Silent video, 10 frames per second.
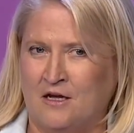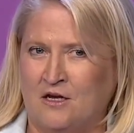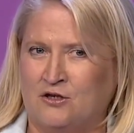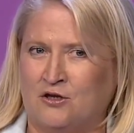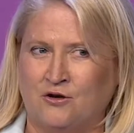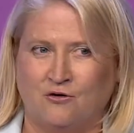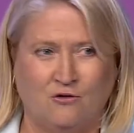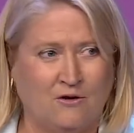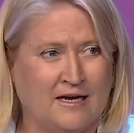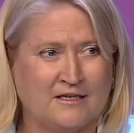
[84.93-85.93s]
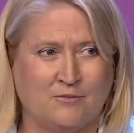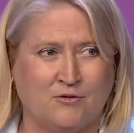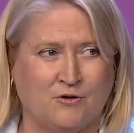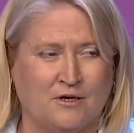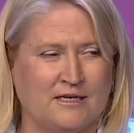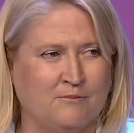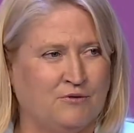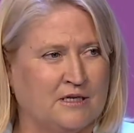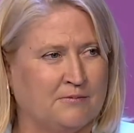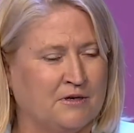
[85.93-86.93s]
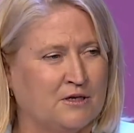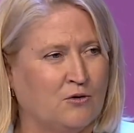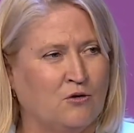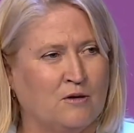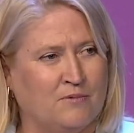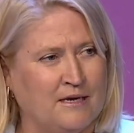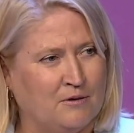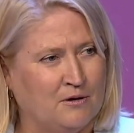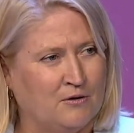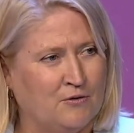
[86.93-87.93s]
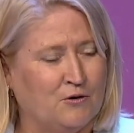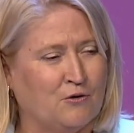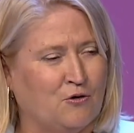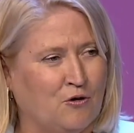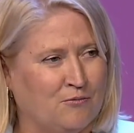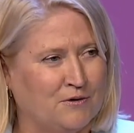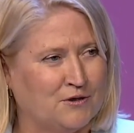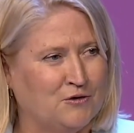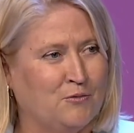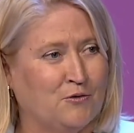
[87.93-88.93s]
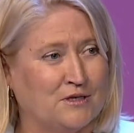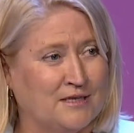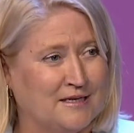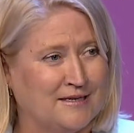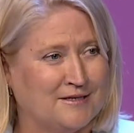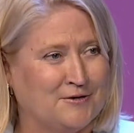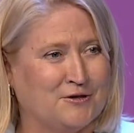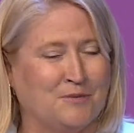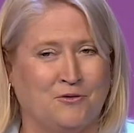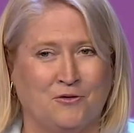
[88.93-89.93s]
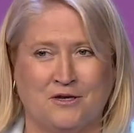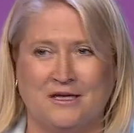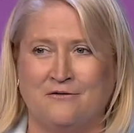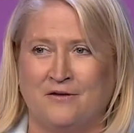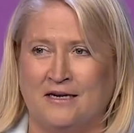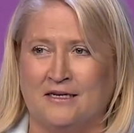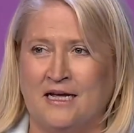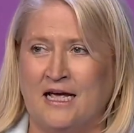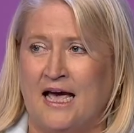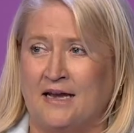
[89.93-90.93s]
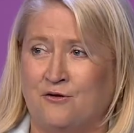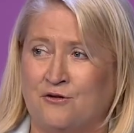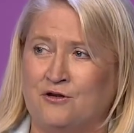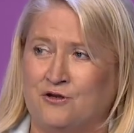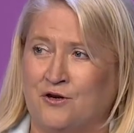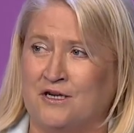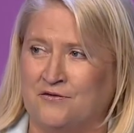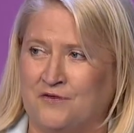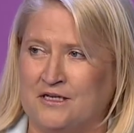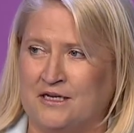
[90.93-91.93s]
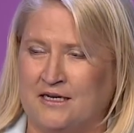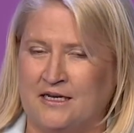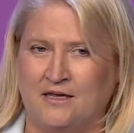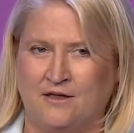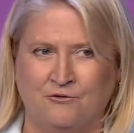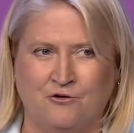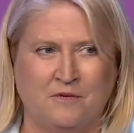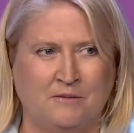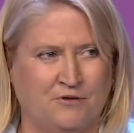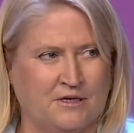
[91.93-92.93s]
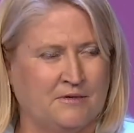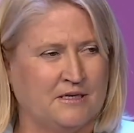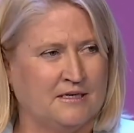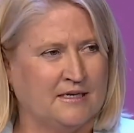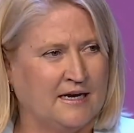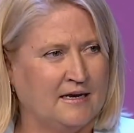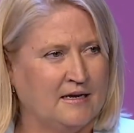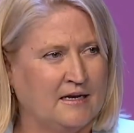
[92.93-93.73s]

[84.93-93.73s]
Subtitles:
So to all of our supporters in Brisbane, to all the people the corporates who bought tickets, who supported the event and couldn't join us physically in the room in Brisbane today,